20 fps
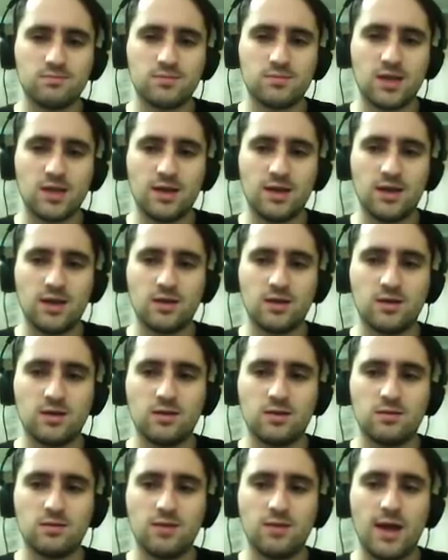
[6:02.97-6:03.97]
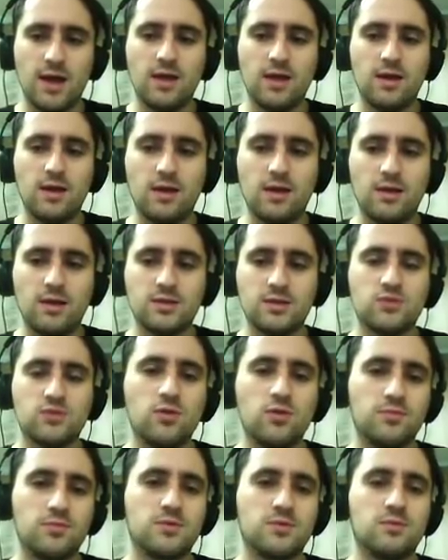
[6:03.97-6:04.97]
I
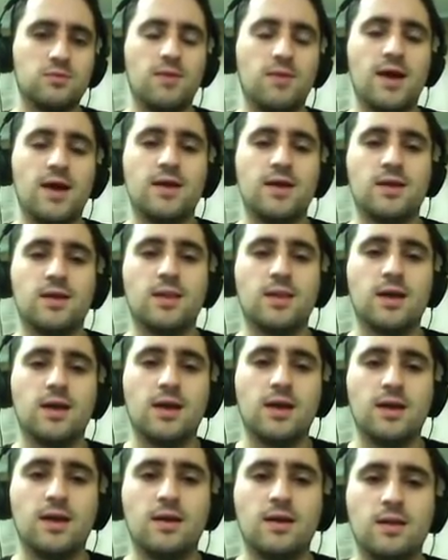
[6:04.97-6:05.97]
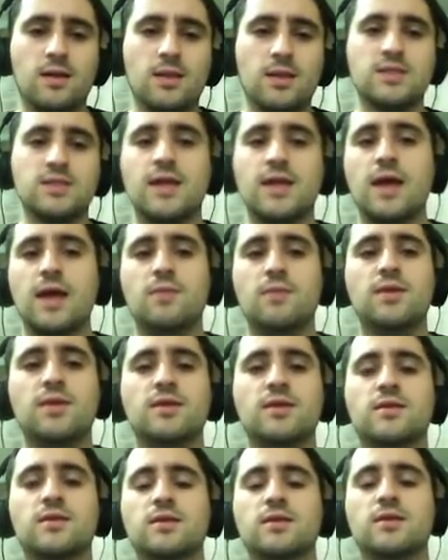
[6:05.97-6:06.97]
dropped my let's say I
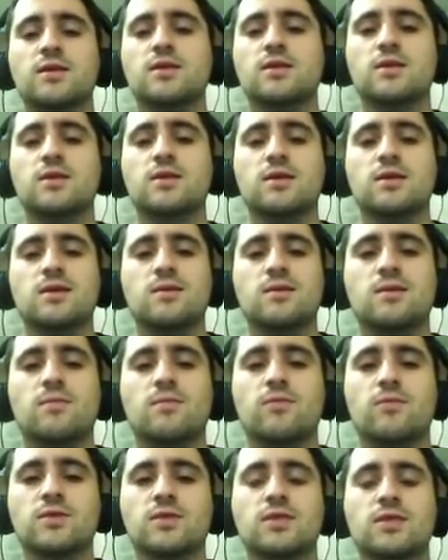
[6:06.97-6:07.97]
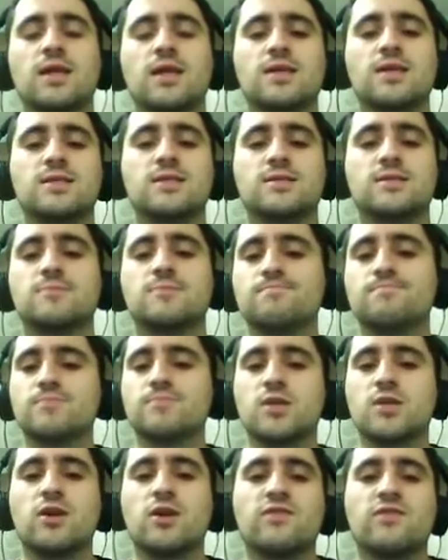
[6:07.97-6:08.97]
immediately was less
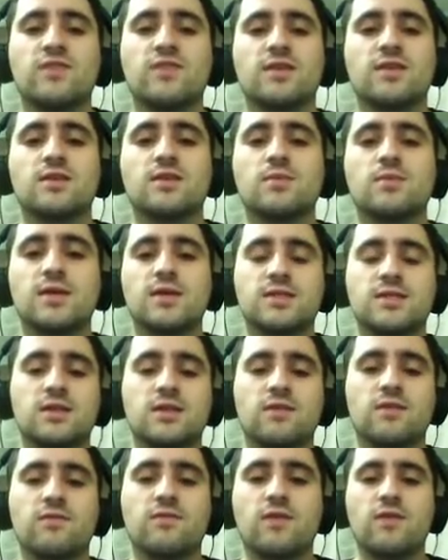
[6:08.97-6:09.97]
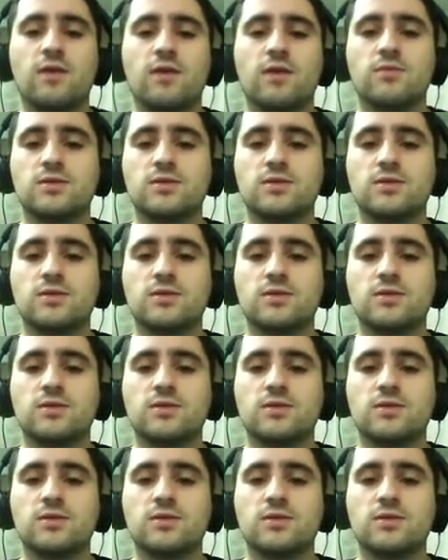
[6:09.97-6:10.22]
confident in myself. I